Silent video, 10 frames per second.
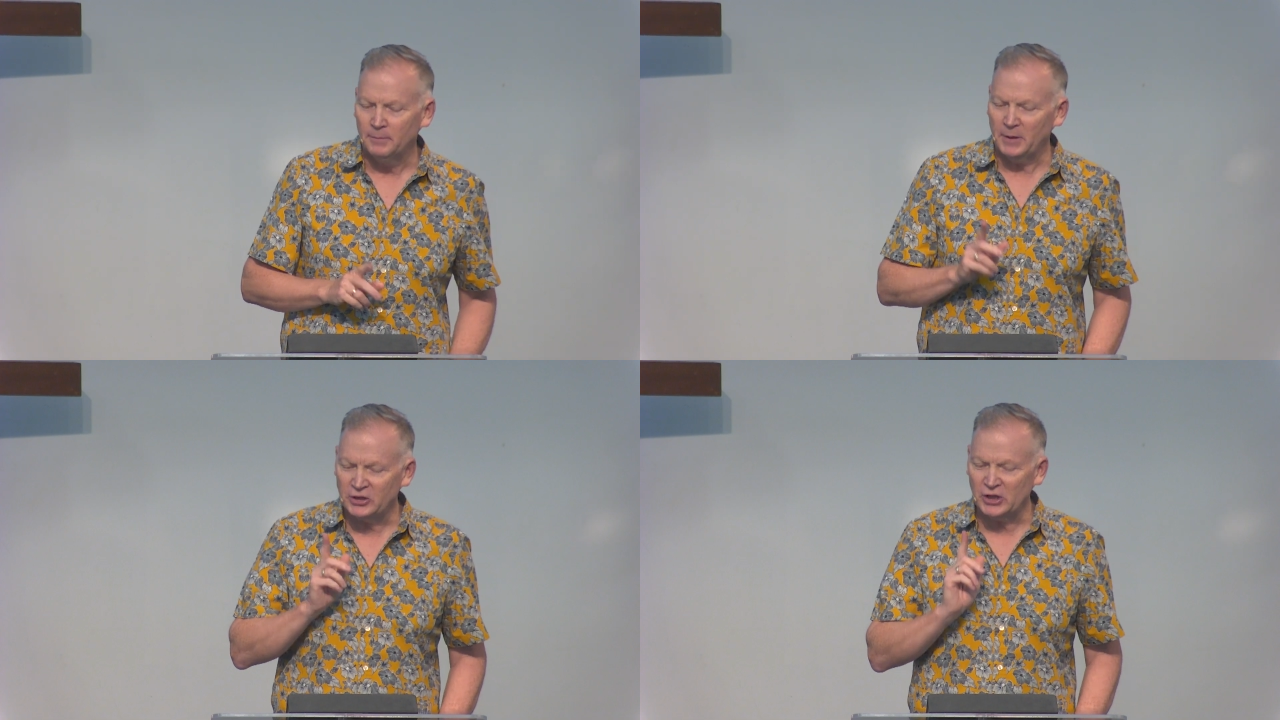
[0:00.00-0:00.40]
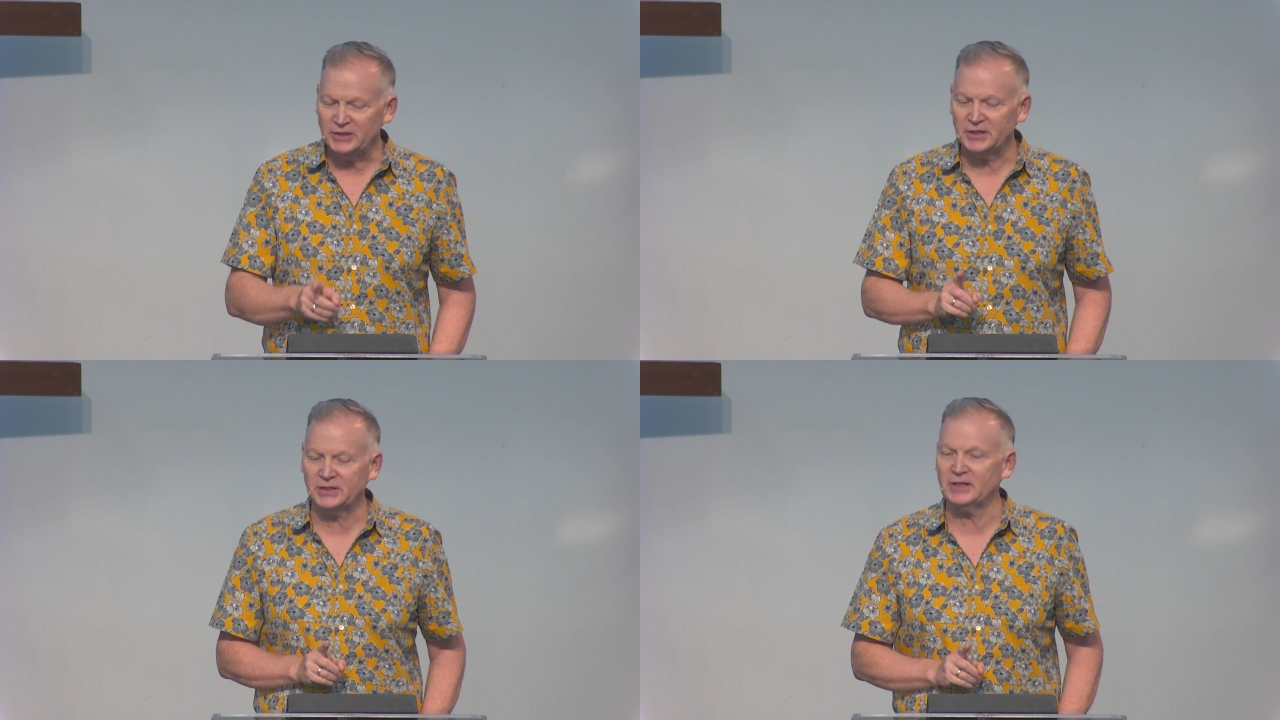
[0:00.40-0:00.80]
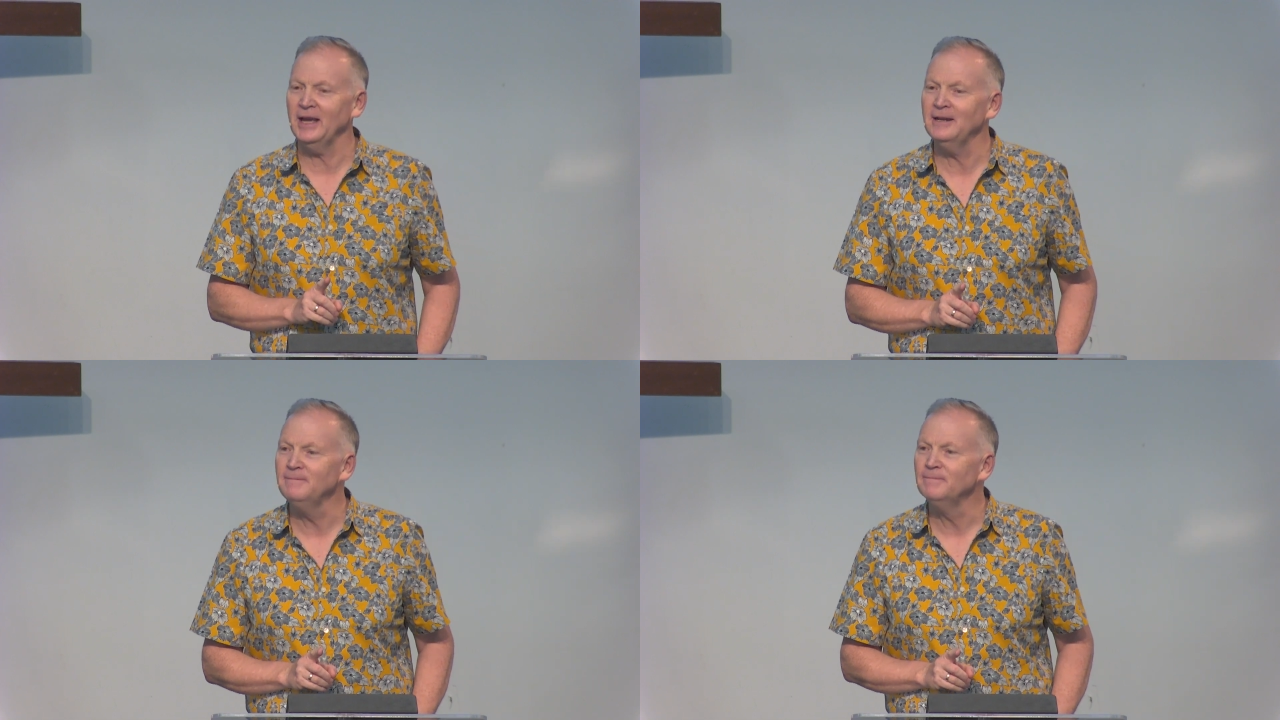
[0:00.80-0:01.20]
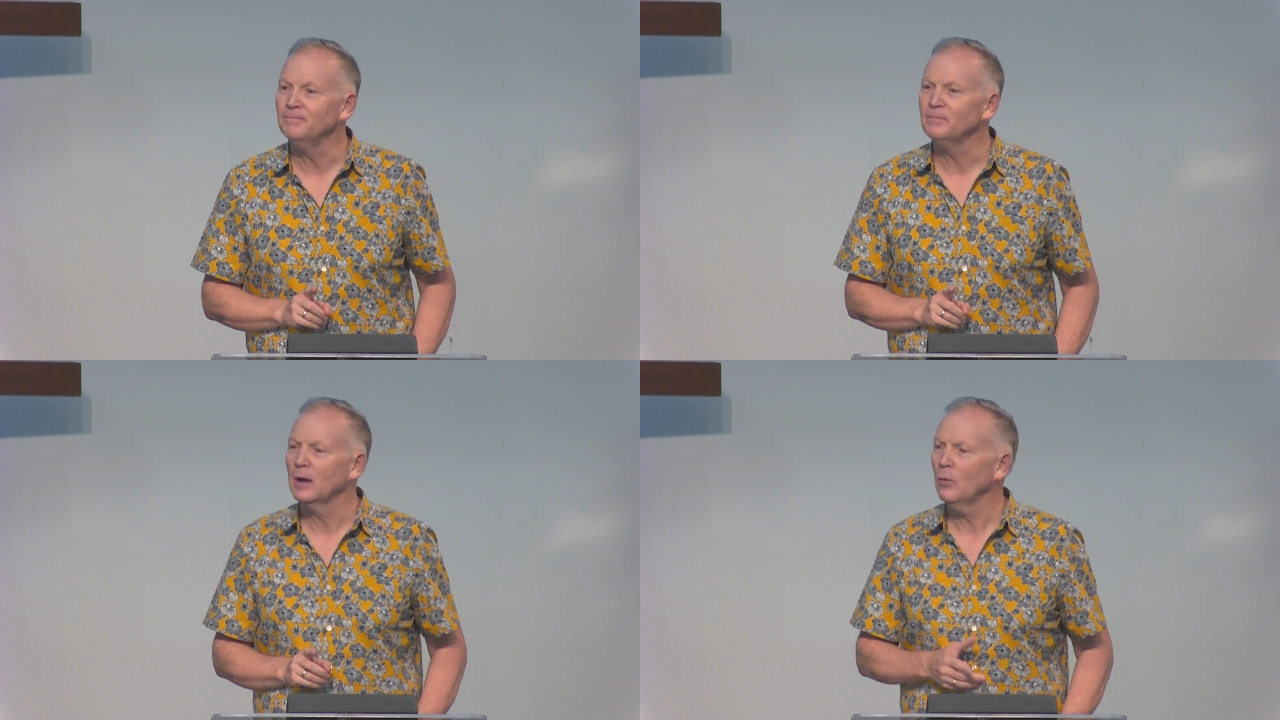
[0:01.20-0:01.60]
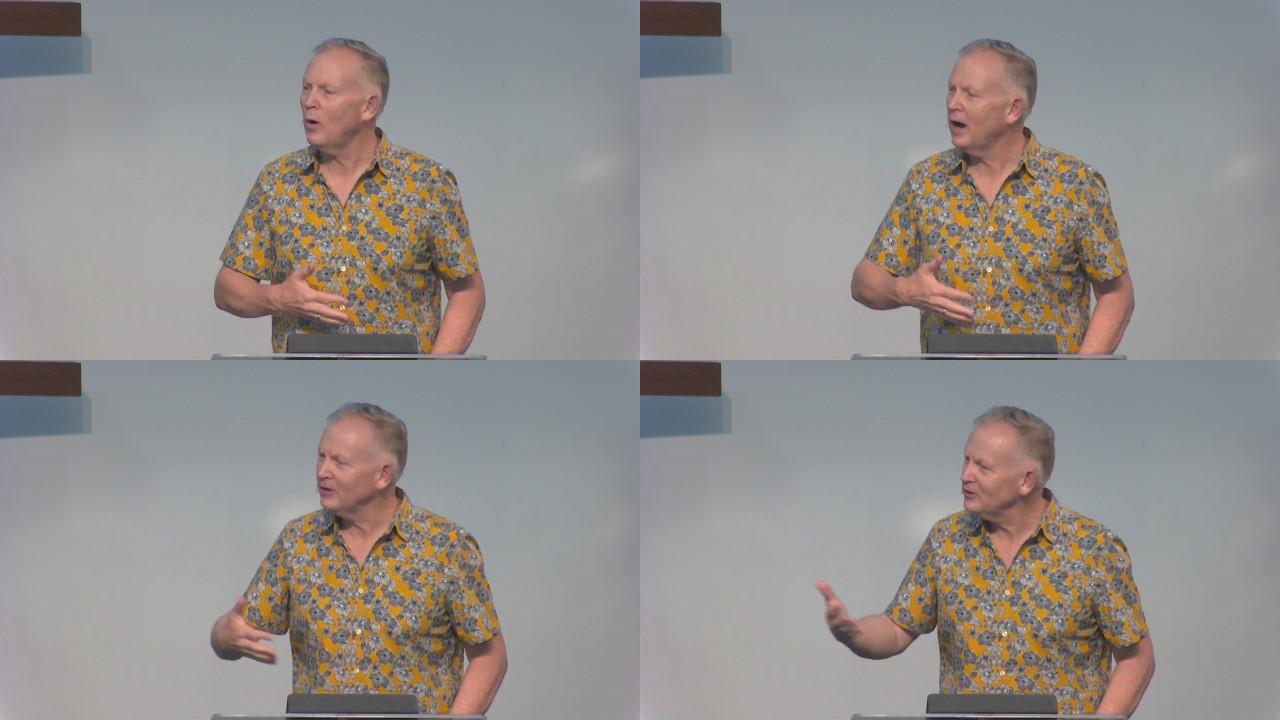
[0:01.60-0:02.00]
"But Jesus said,
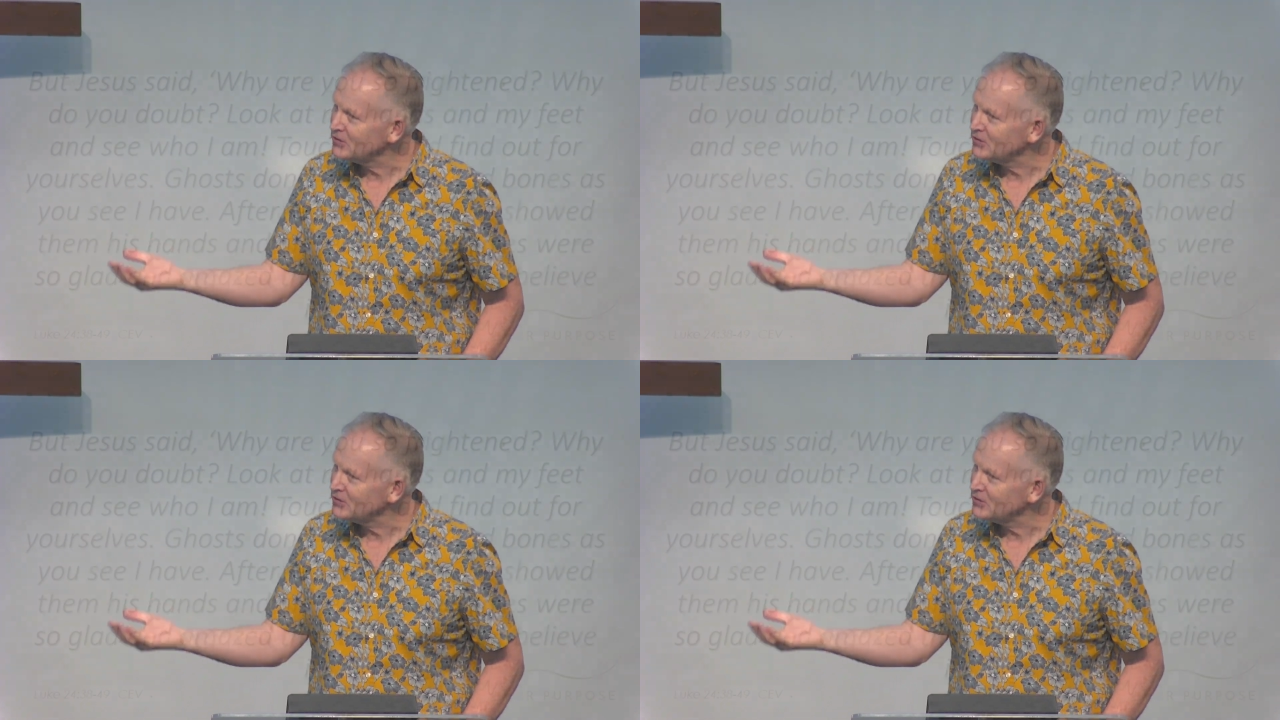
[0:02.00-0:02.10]
'Why are you